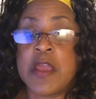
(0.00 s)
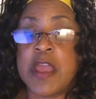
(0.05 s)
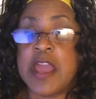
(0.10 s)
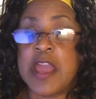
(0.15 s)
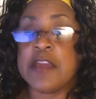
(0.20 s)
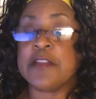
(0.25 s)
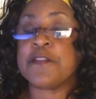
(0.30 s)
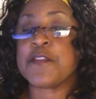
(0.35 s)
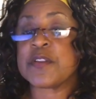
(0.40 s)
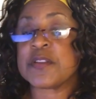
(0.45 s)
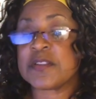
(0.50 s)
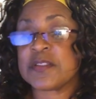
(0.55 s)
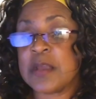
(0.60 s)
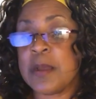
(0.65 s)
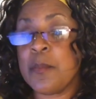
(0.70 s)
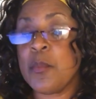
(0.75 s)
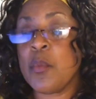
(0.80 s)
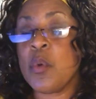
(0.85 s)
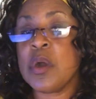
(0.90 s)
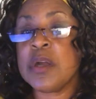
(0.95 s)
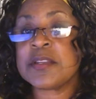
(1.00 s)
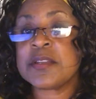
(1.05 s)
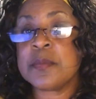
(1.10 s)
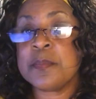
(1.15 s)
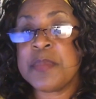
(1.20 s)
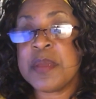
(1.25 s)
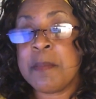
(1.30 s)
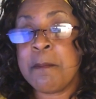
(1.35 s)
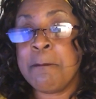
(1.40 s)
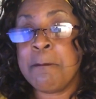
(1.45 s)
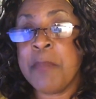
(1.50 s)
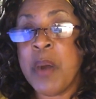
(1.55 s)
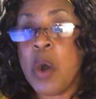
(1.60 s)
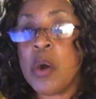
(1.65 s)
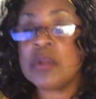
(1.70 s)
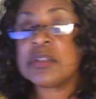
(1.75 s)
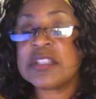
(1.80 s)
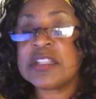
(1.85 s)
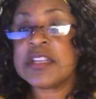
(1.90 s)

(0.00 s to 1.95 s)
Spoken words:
And for someone to be bold